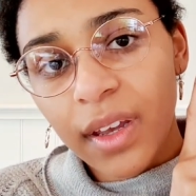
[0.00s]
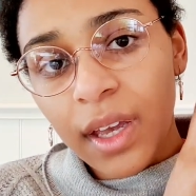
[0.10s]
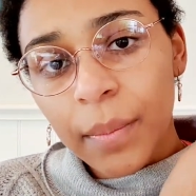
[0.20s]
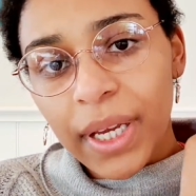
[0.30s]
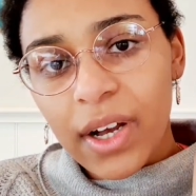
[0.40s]

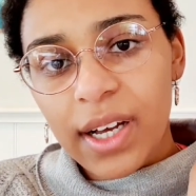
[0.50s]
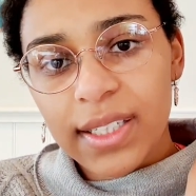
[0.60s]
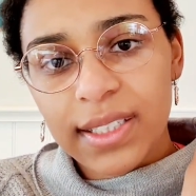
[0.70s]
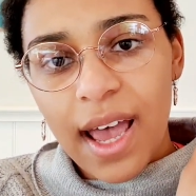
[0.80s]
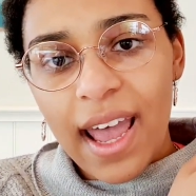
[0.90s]

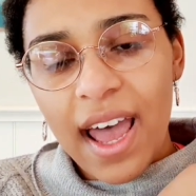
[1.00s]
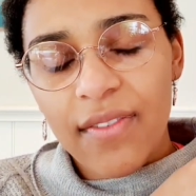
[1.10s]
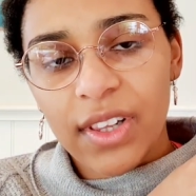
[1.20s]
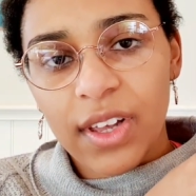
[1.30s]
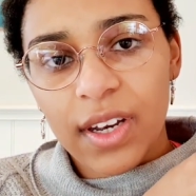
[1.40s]
because I have
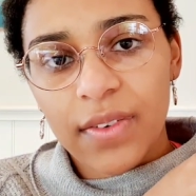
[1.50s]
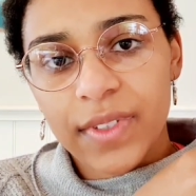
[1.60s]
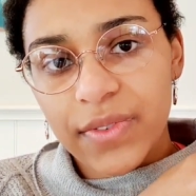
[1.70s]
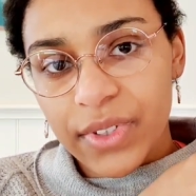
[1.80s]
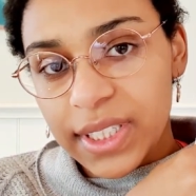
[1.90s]
a lot of
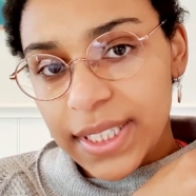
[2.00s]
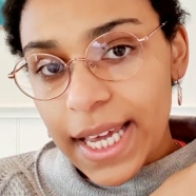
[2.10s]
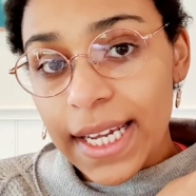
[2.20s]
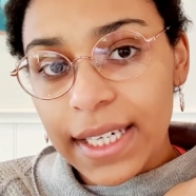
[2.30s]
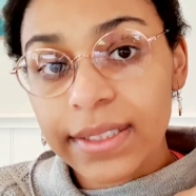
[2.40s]
different
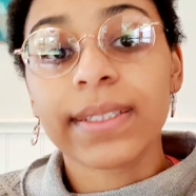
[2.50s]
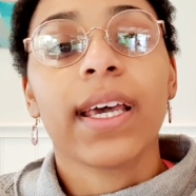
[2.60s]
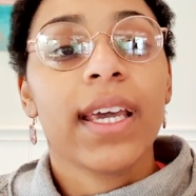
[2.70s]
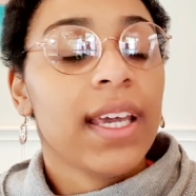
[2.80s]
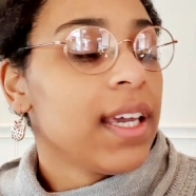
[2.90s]
settings
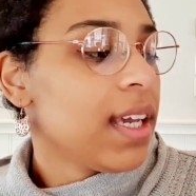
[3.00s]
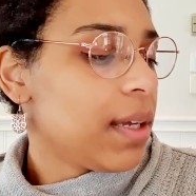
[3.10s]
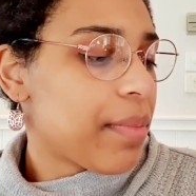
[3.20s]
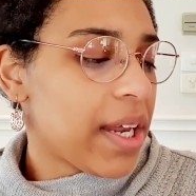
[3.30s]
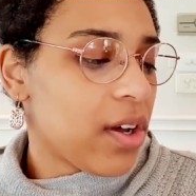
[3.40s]

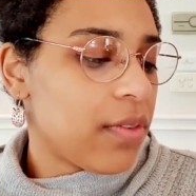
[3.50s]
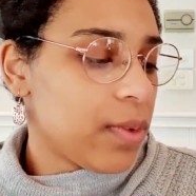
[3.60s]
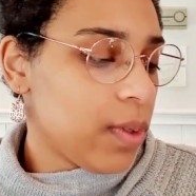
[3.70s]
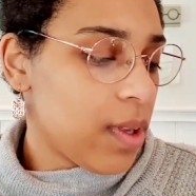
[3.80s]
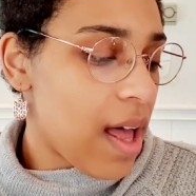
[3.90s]
in my
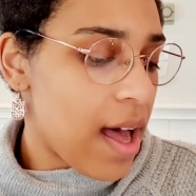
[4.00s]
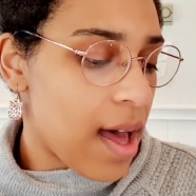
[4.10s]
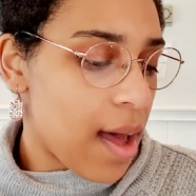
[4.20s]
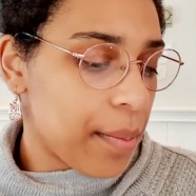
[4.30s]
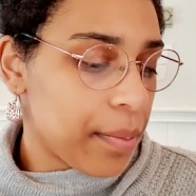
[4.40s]
novel,
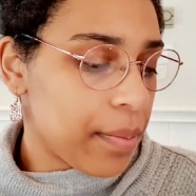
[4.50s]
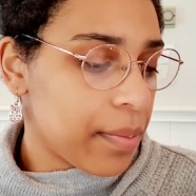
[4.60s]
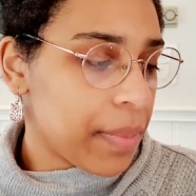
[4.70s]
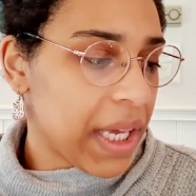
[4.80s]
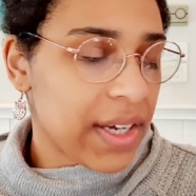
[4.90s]

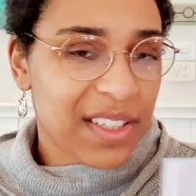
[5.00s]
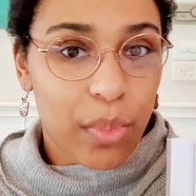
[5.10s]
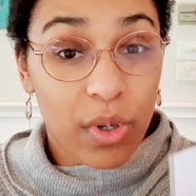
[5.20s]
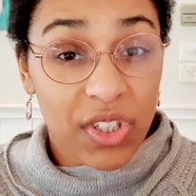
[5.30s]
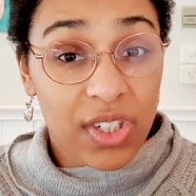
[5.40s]
because a
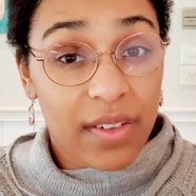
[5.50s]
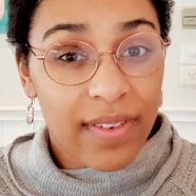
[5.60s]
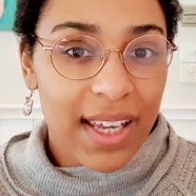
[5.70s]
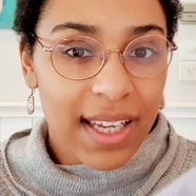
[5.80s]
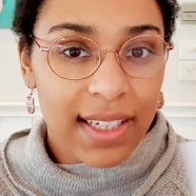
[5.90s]
portion of
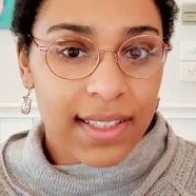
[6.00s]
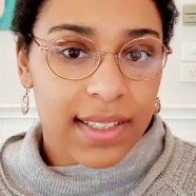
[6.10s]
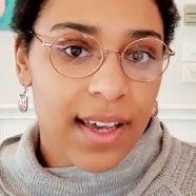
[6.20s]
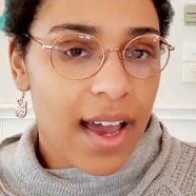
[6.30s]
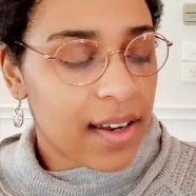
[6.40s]
it is
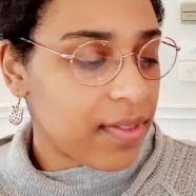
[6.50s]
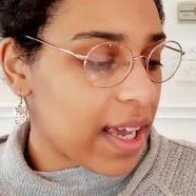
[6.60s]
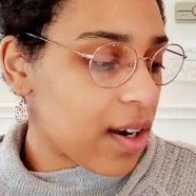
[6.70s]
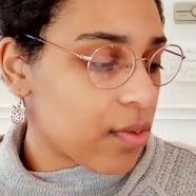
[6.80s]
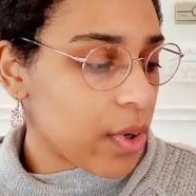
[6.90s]
kind of
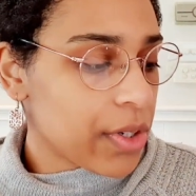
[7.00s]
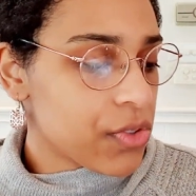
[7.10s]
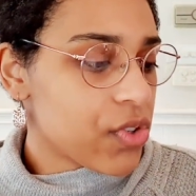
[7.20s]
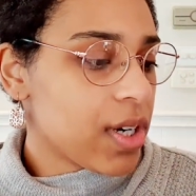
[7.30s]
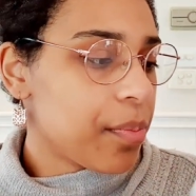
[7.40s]
like a road
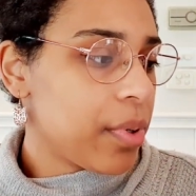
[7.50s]
trip